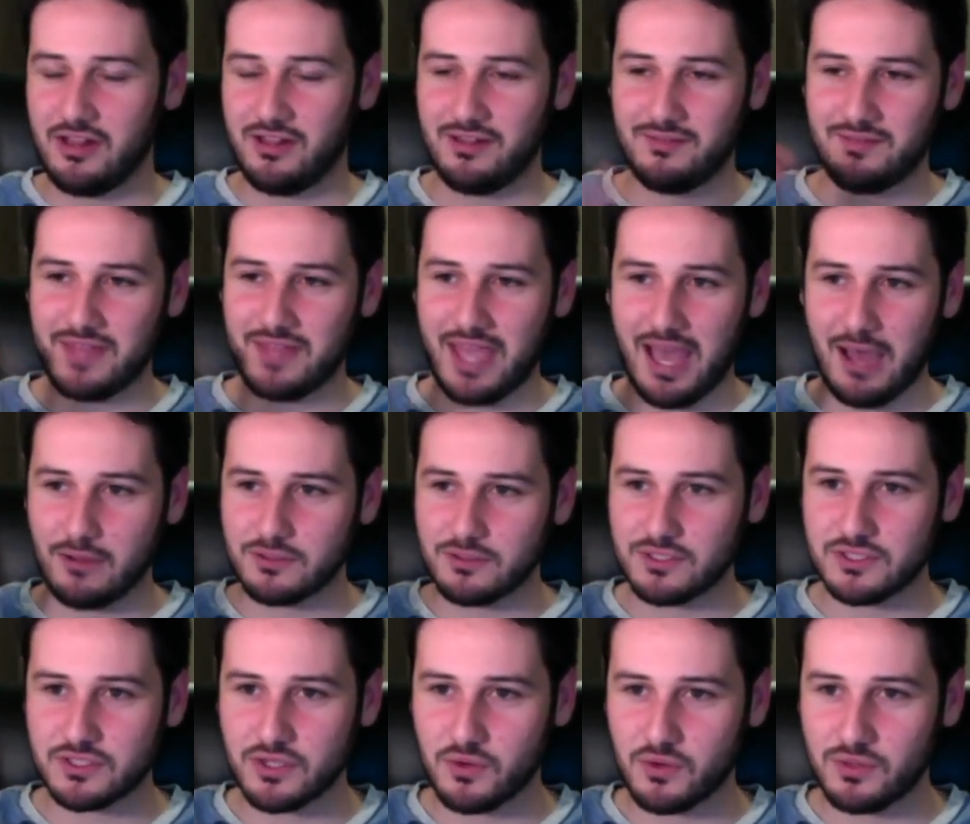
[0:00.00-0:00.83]

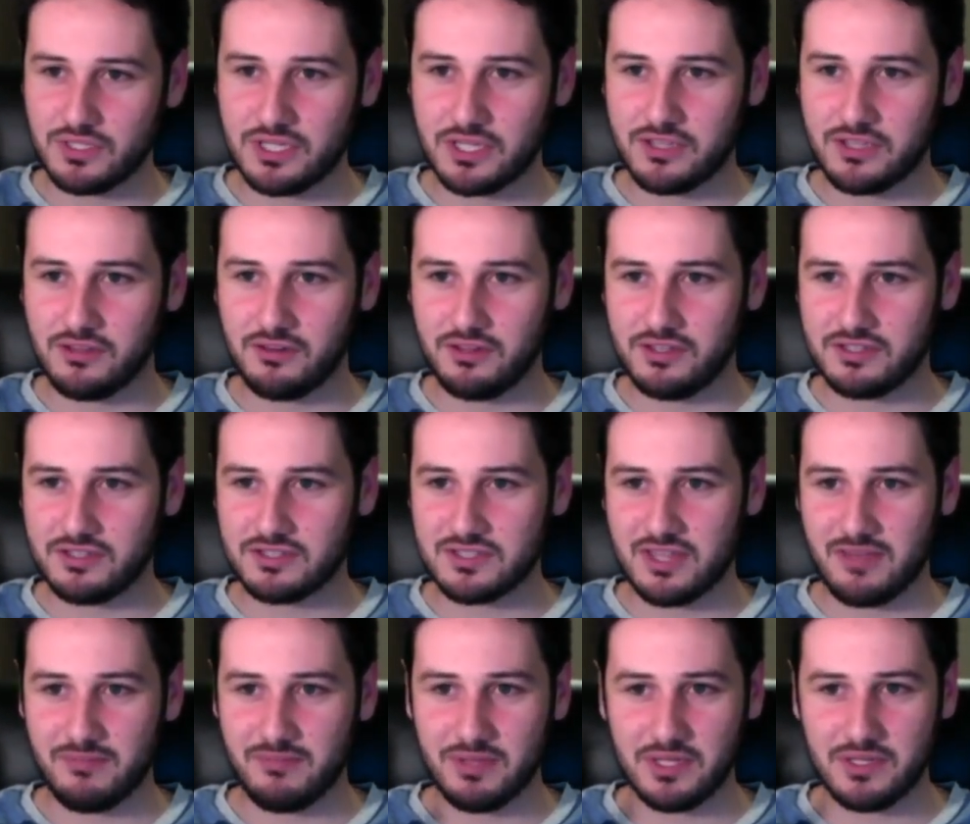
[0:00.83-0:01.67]
houses are ridiculous.
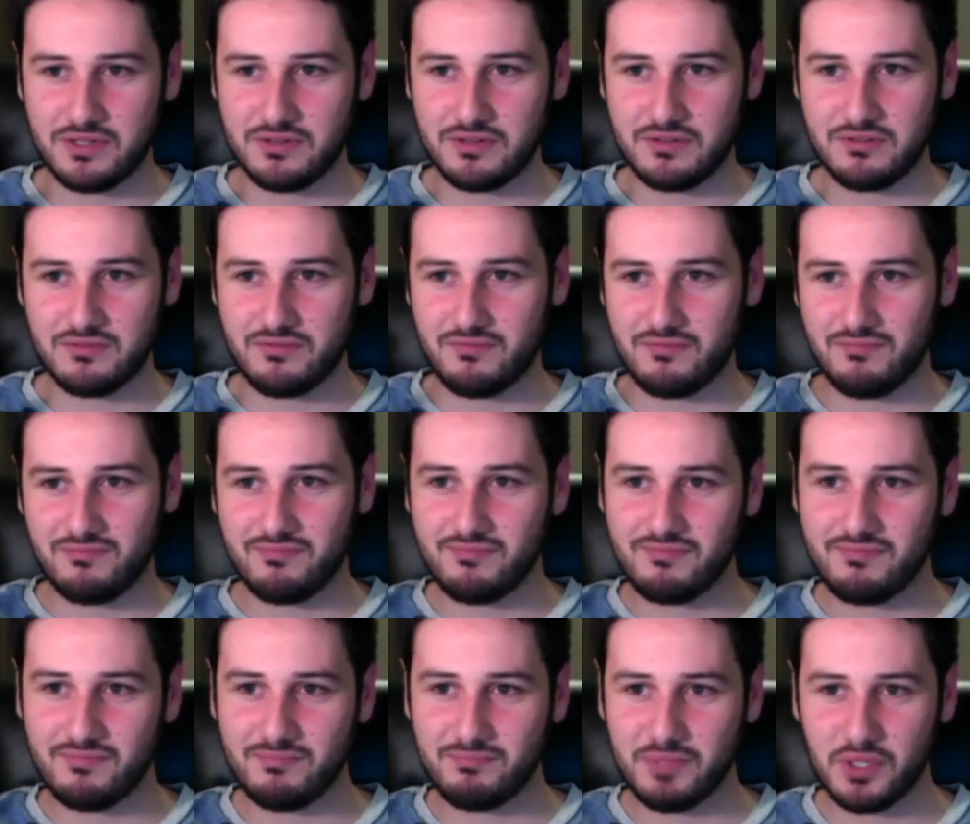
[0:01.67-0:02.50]
They've been
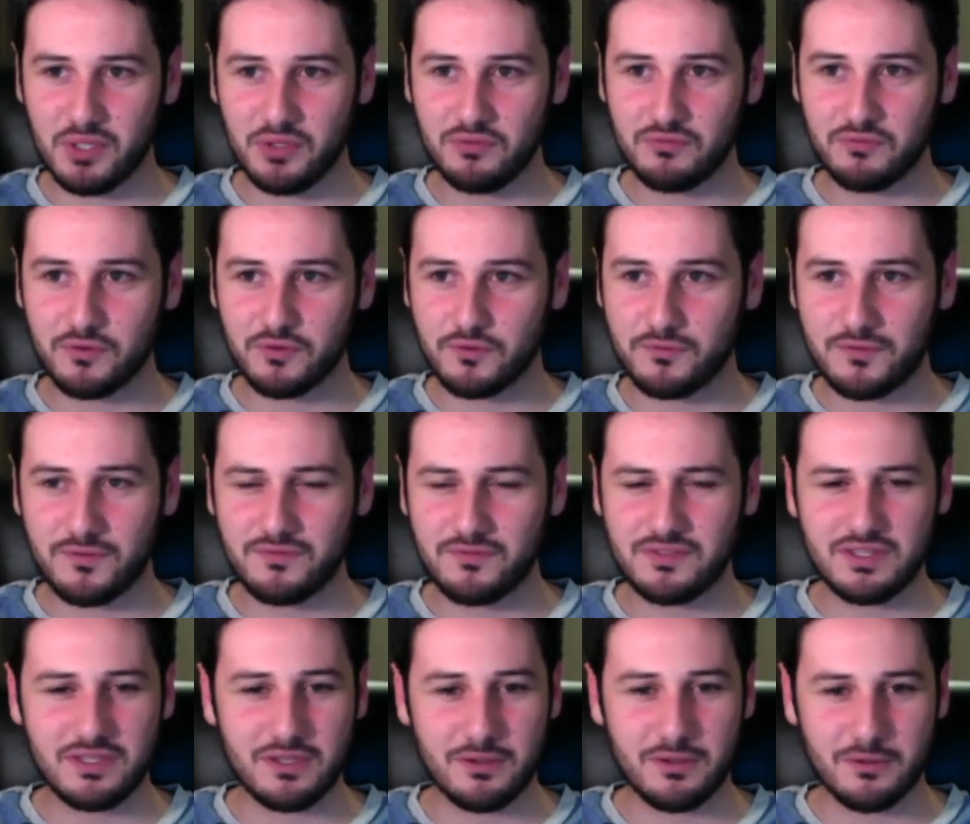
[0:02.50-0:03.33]
built for
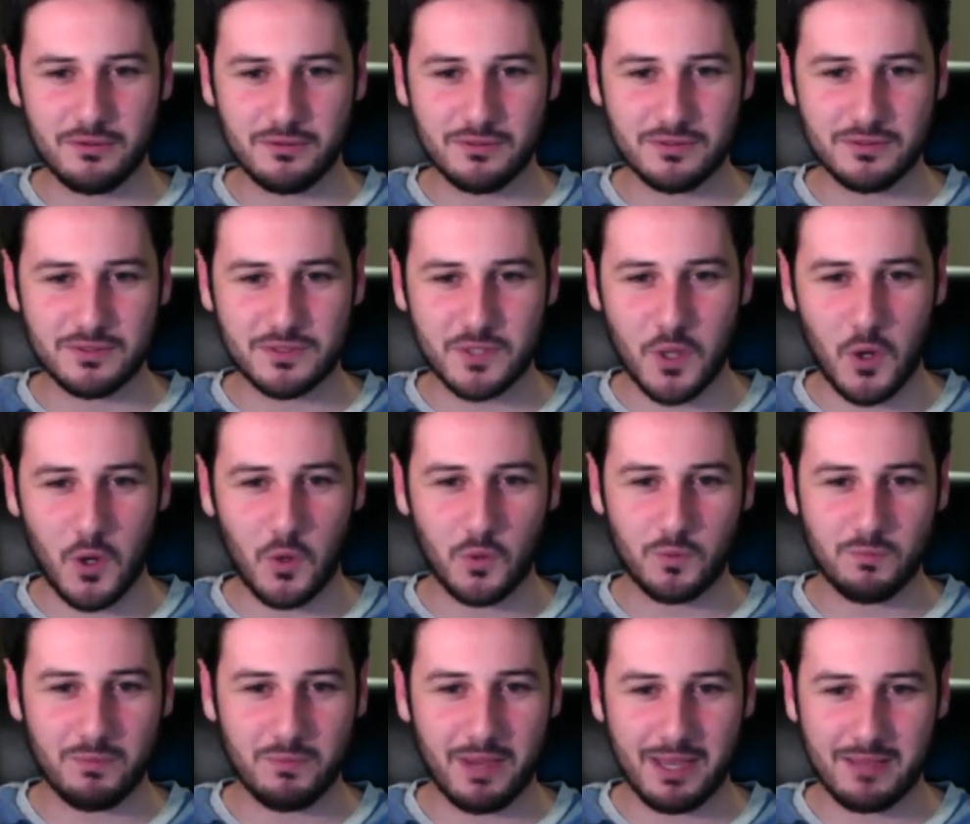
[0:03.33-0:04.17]
50 years,
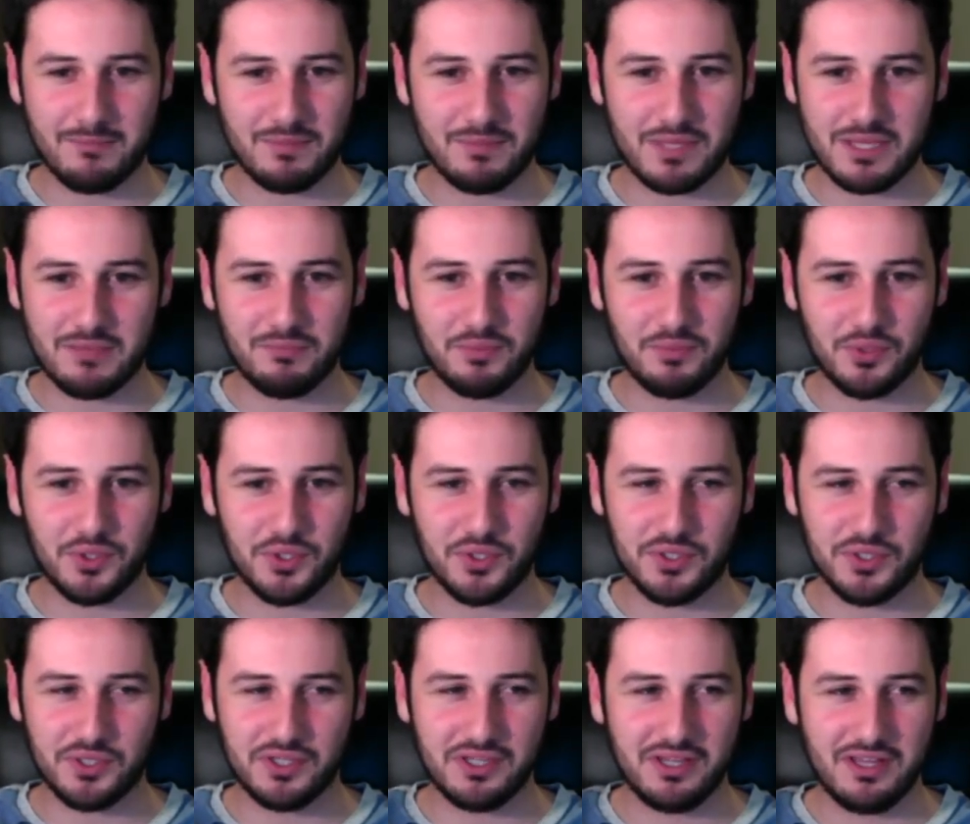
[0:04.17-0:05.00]
owned by
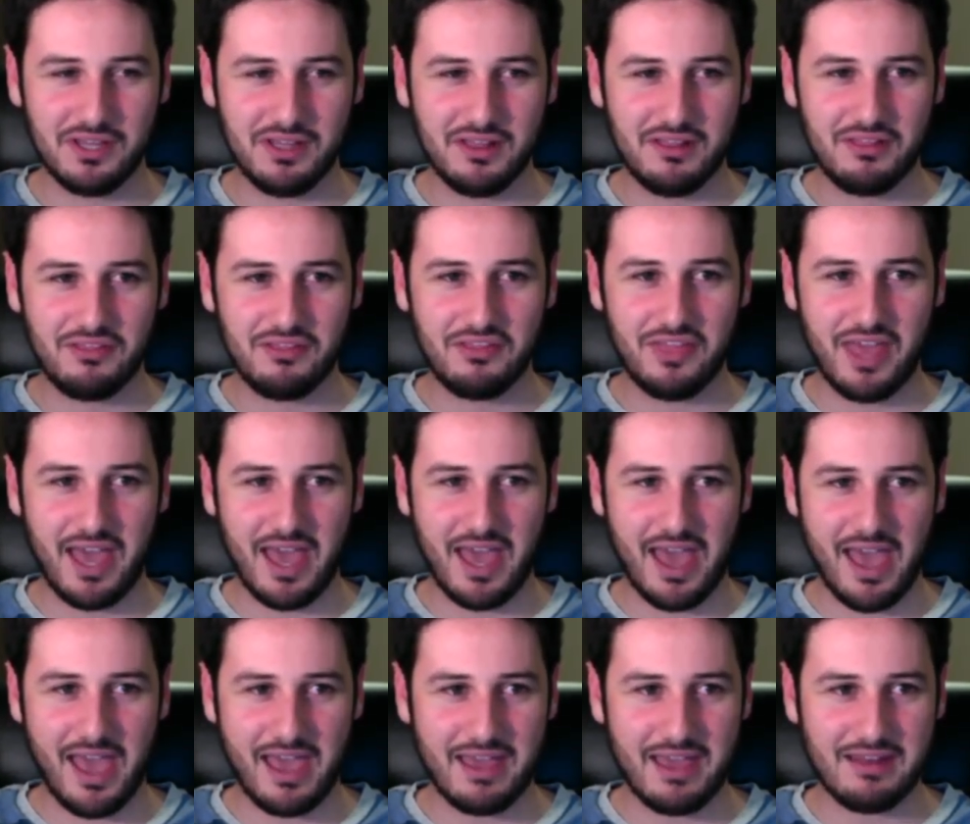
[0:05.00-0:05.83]
people
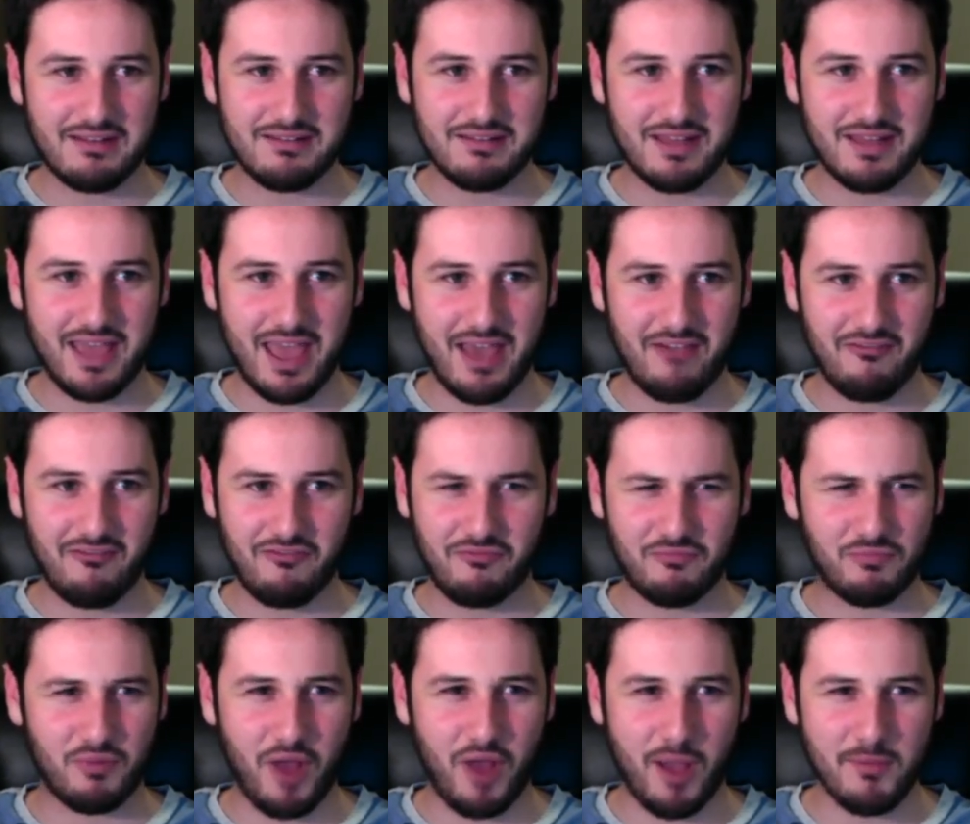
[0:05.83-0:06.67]
that have
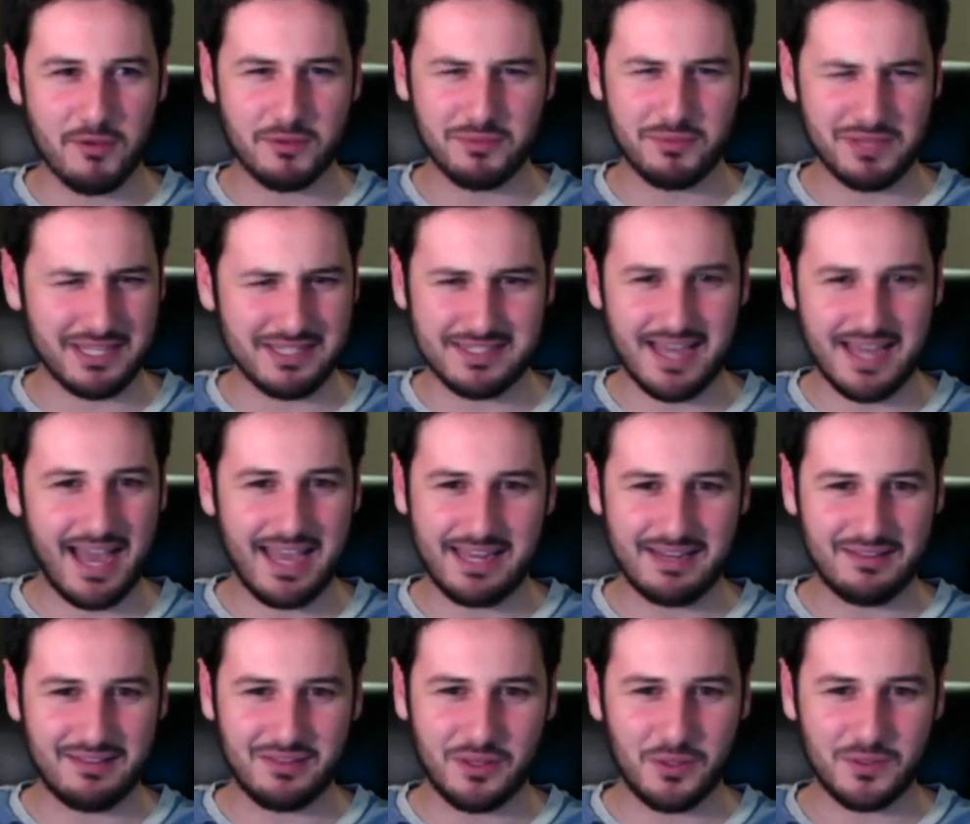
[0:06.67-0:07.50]
probably
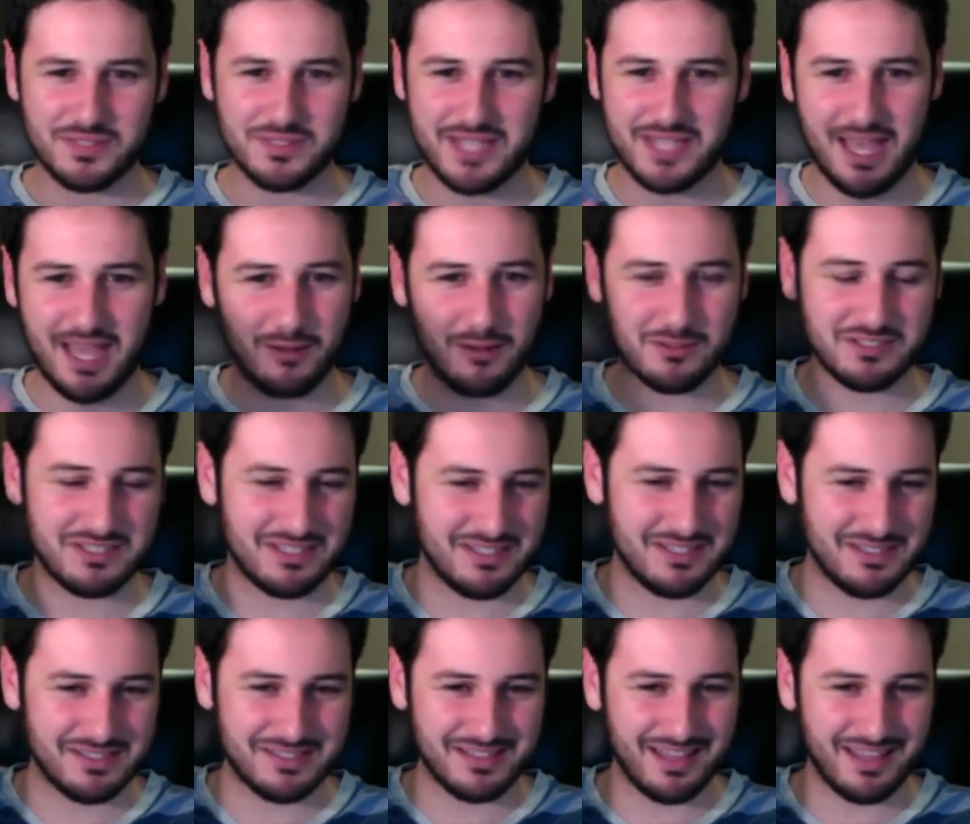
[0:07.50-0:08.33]
died in those houses.